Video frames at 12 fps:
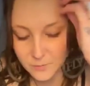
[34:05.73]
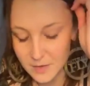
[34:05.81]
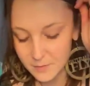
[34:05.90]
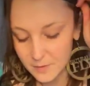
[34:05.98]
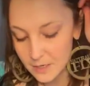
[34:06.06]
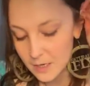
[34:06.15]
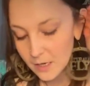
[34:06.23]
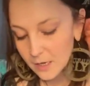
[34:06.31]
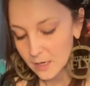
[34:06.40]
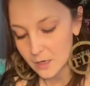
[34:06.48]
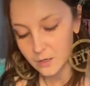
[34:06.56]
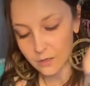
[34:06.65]
So maybe,
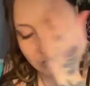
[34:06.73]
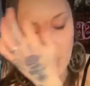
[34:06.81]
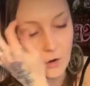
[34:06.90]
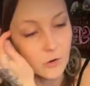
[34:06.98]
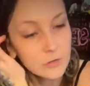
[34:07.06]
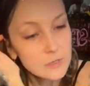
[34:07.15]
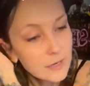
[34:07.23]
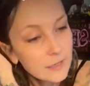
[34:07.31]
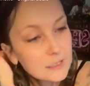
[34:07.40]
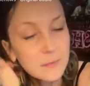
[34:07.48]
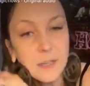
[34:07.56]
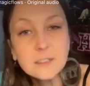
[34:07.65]

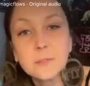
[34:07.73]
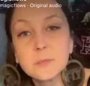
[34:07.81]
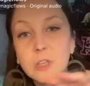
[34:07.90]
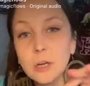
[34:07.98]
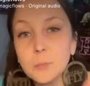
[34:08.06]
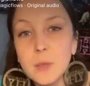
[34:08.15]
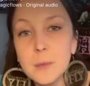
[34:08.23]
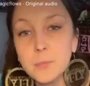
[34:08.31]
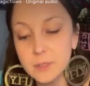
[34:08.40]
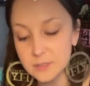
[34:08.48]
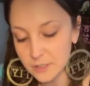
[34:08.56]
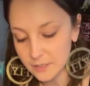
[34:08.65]
creating space from certain
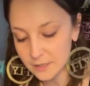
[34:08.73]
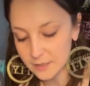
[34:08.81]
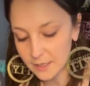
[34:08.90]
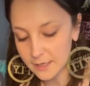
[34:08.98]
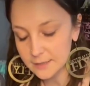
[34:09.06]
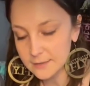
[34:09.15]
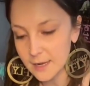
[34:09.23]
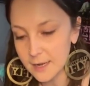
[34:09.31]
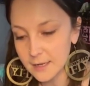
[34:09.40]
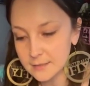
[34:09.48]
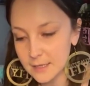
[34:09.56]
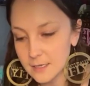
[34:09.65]
people and certain things,
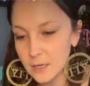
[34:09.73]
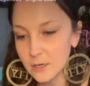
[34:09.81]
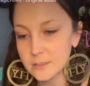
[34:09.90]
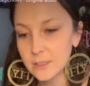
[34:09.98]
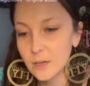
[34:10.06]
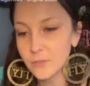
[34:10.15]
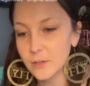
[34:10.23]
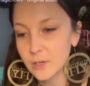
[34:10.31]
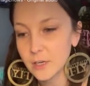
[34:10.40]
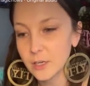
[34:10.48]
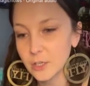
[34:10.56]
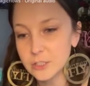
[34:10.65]
and taking yourself and
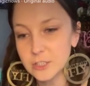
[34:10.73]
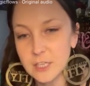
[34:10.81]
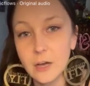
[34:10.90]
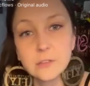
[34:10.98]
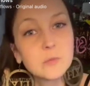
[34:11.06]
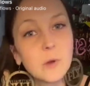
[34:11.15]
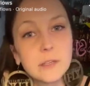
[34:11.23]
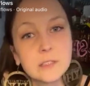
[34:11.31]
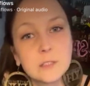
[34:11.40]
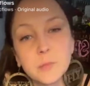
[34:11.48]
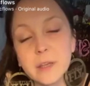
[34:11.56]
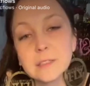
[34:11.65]
your energy elsewhere
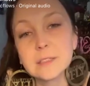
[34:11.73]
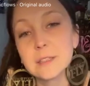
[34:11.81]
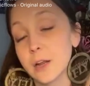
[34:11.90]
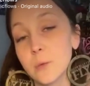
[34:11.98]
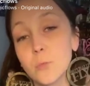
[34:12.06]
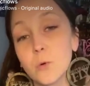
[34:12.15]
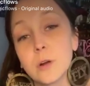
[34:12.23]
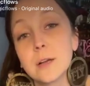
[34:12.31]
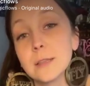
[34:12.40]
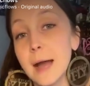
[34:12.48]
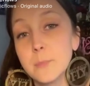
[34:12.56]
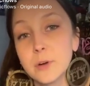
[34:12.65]
to places that are more
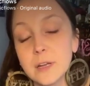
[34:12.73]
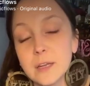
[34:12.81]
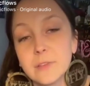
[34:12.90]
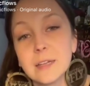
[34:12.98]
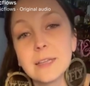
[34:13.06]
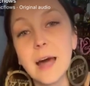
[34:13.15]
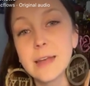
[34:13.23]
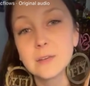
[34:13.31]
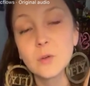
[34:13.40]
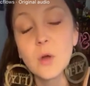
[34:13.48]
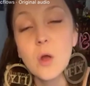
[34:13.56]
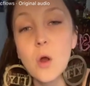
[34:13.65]
collaborative and
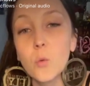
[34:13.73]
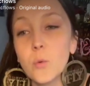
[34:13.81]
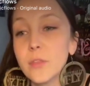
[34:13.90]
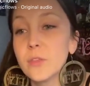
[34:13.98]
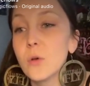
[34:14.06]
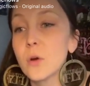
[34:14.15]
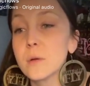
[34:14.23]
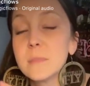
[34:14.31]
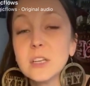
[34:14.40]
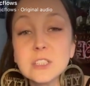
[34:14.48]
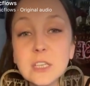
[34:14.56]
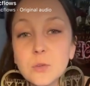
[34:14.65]
aligned with your
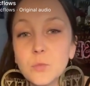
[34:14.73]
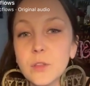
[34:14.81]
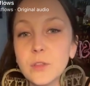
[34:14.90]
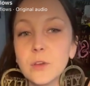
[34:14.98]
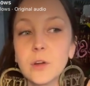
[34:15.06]
mission,